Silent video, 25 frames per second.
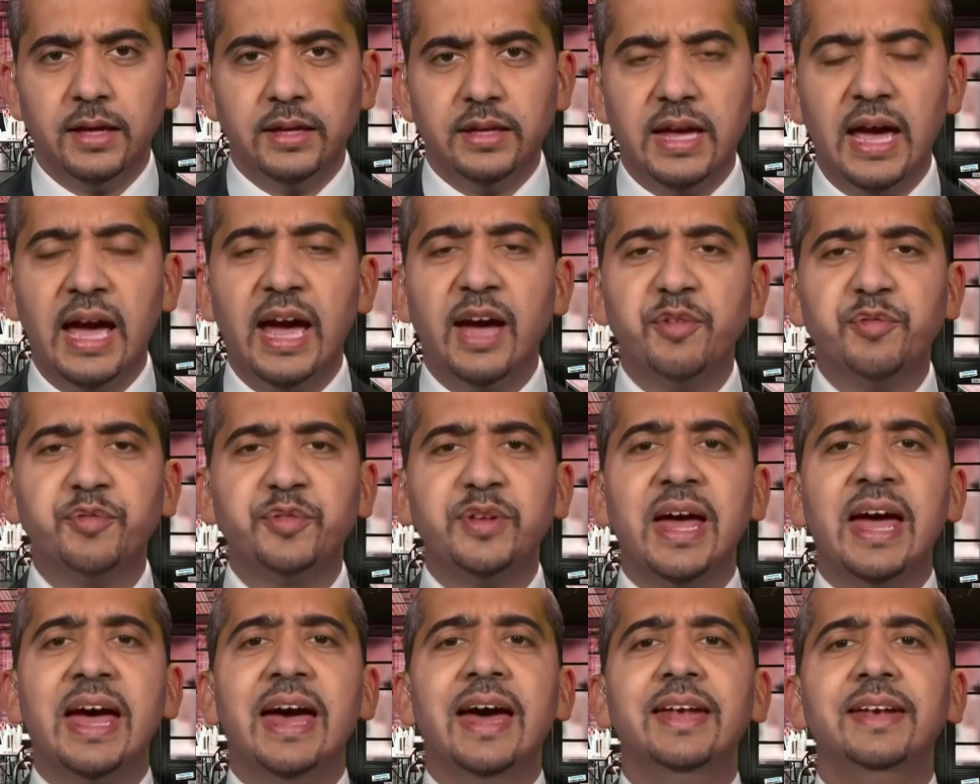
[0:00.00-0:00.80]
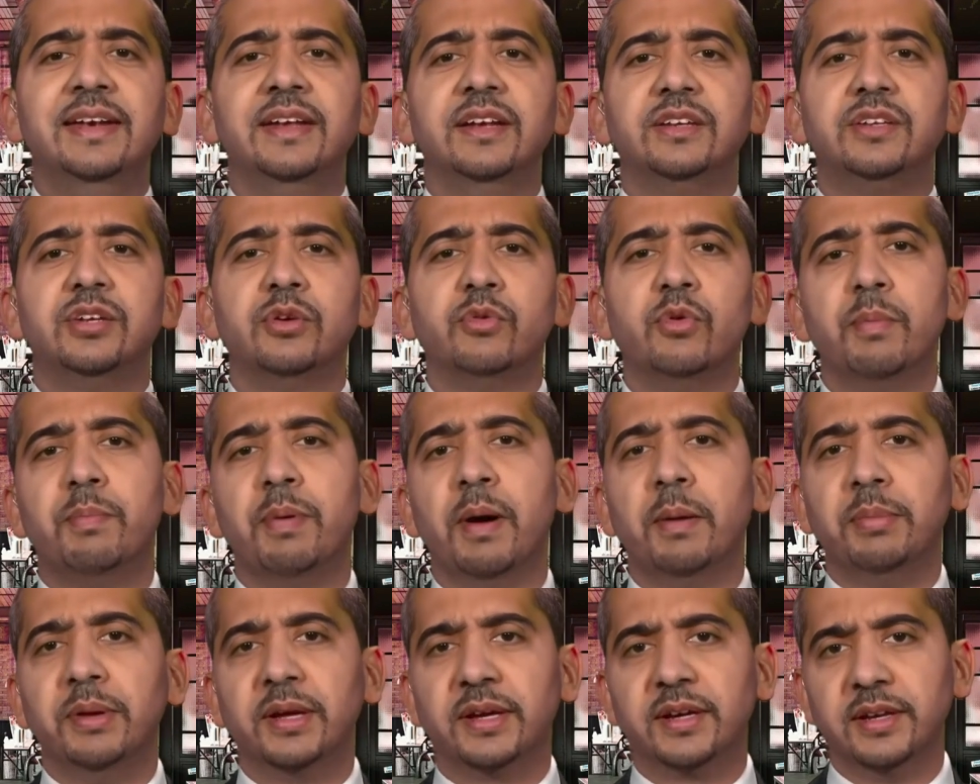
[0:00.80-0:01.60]
You have to hand it to
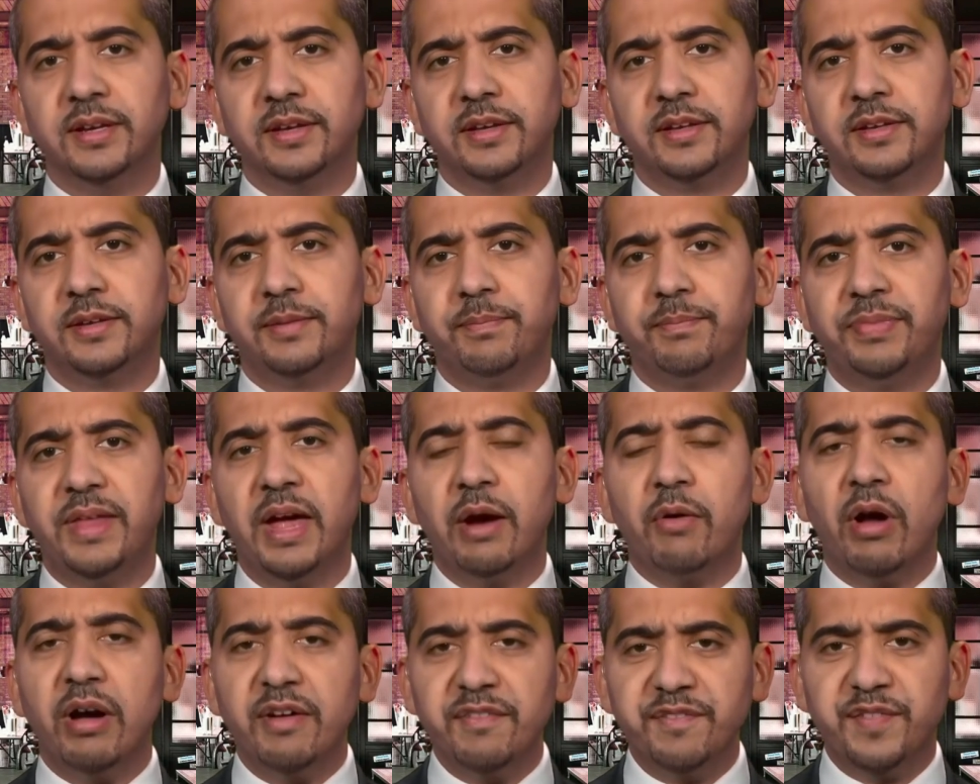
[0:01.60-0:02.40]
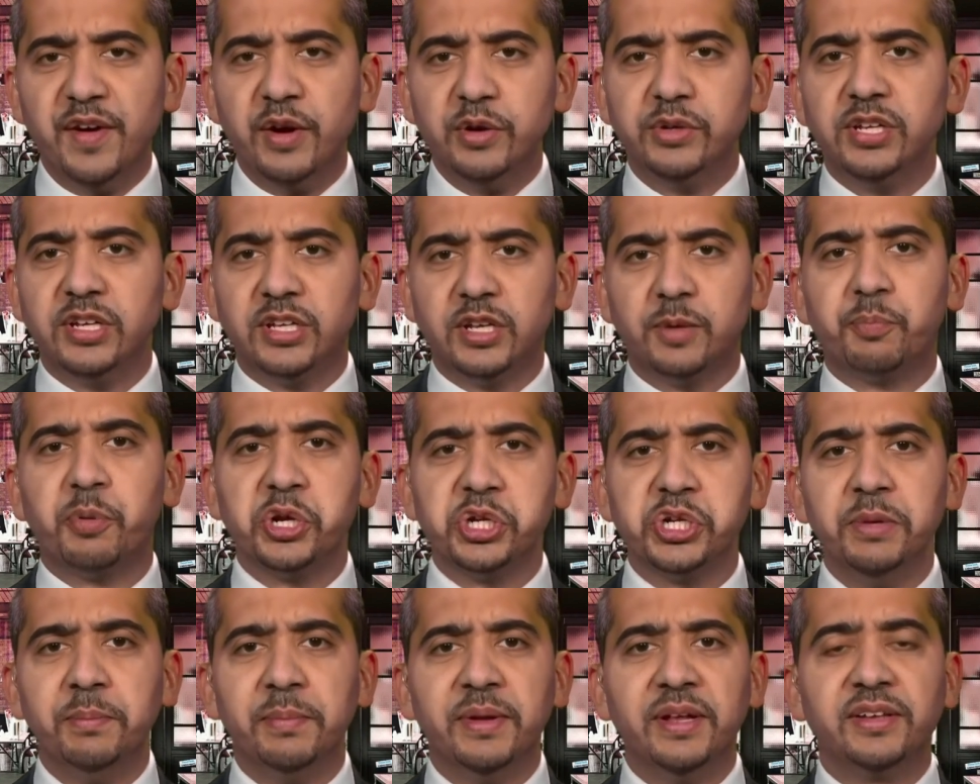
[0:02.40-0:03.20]
Republicans. There are voter
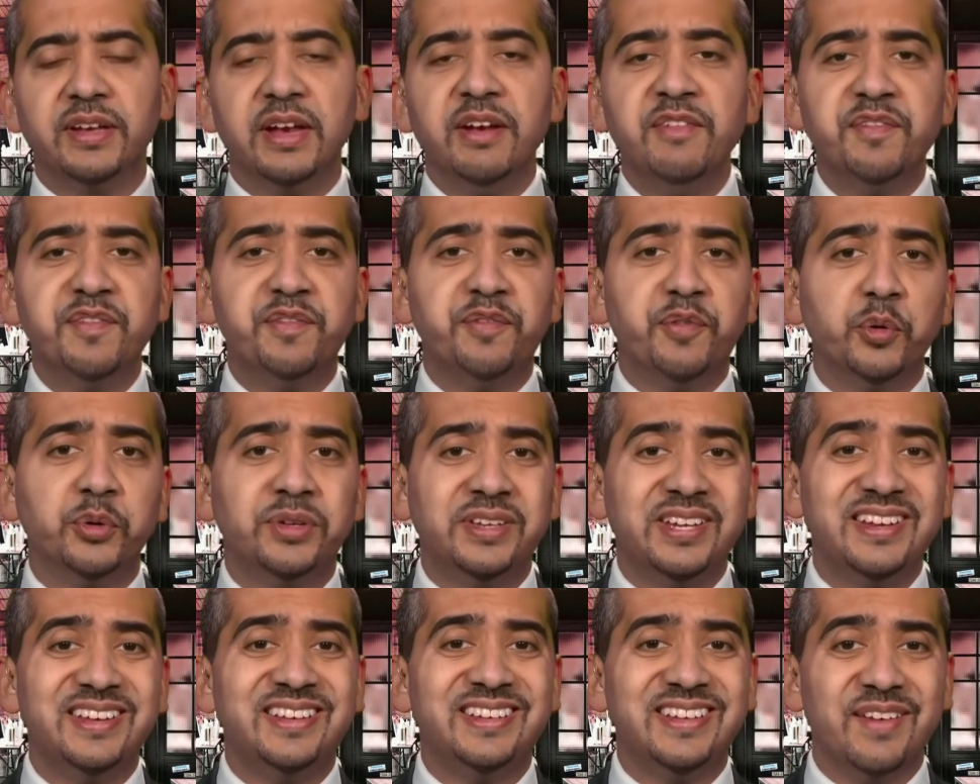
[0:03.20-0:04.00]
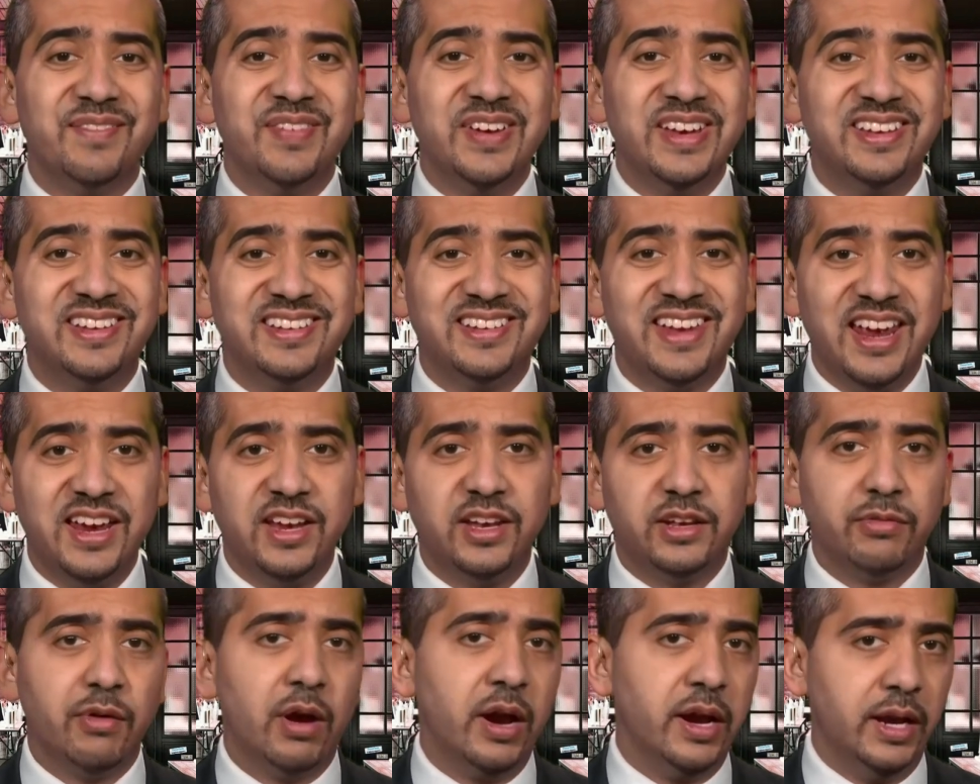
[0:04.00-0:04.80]
suppression bills in 47
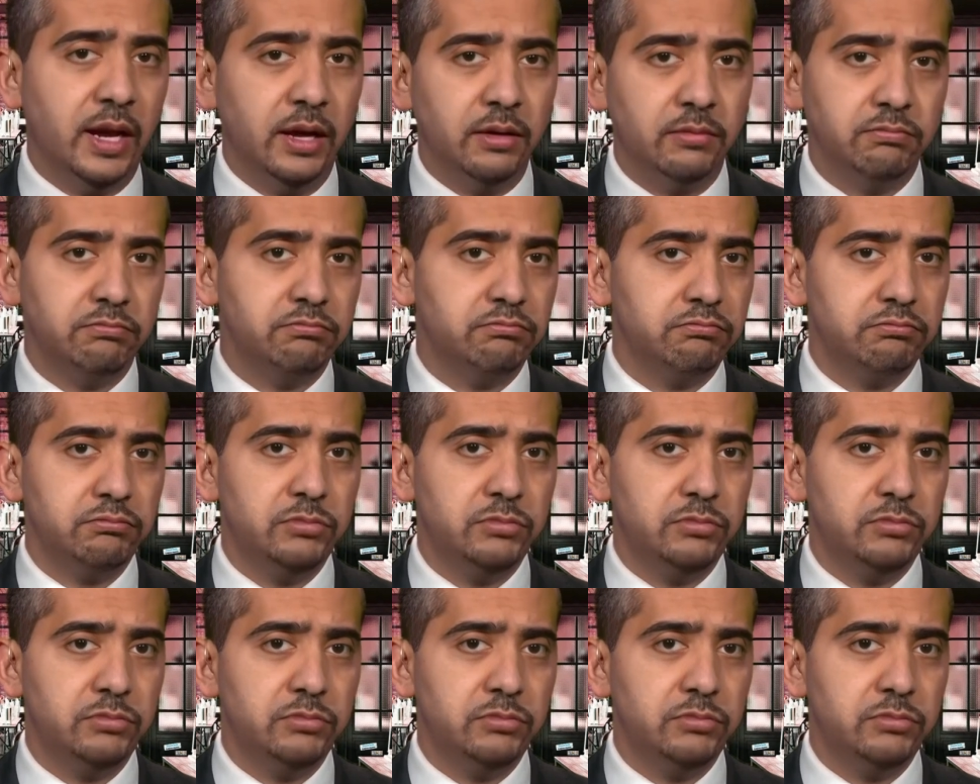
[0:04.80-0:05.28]
states right now.